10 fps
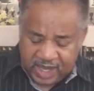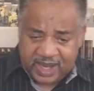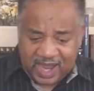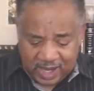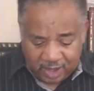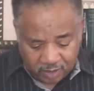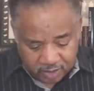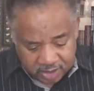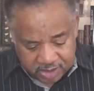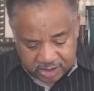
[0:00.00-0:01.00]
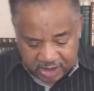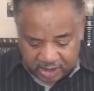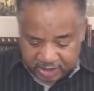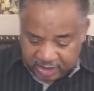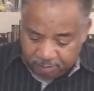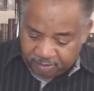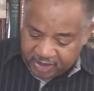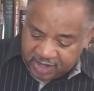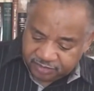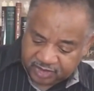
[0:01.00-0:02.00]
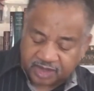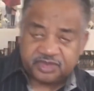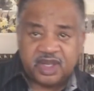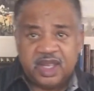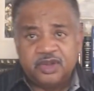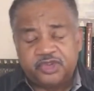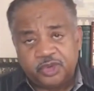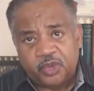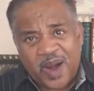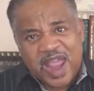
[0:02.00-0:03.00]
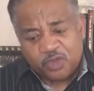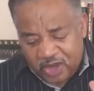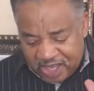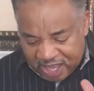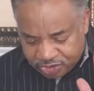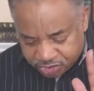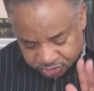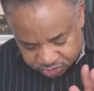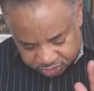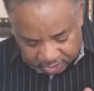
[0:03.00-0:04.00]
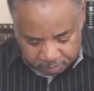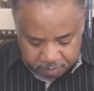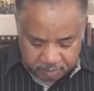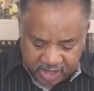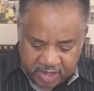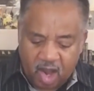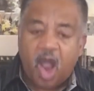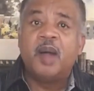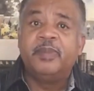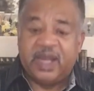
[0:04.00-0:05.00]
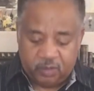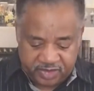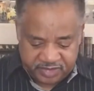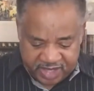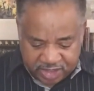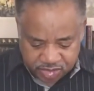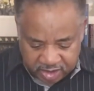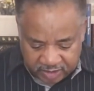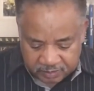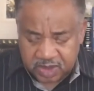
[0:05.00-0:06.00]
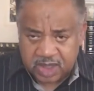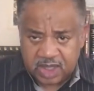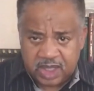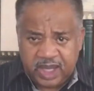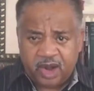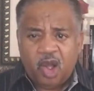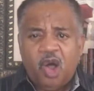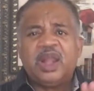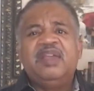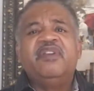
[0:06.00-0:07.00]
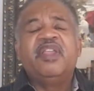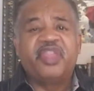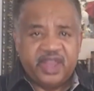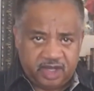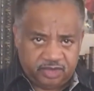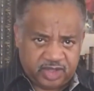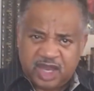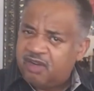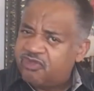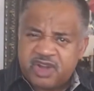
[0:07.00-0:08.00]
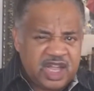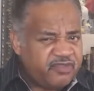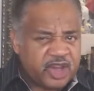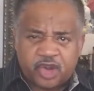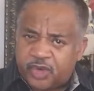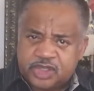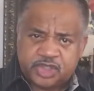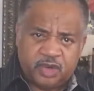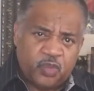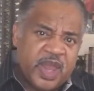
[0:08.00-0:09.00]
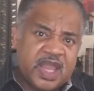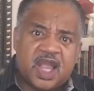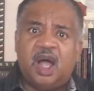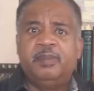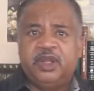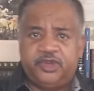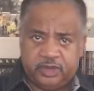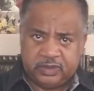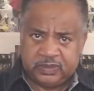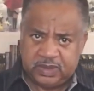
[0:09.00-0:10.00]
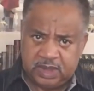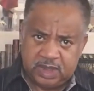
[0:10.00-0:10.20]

and how he brings us into right relationship and harmony with nature and all living things. Every living creature, we come into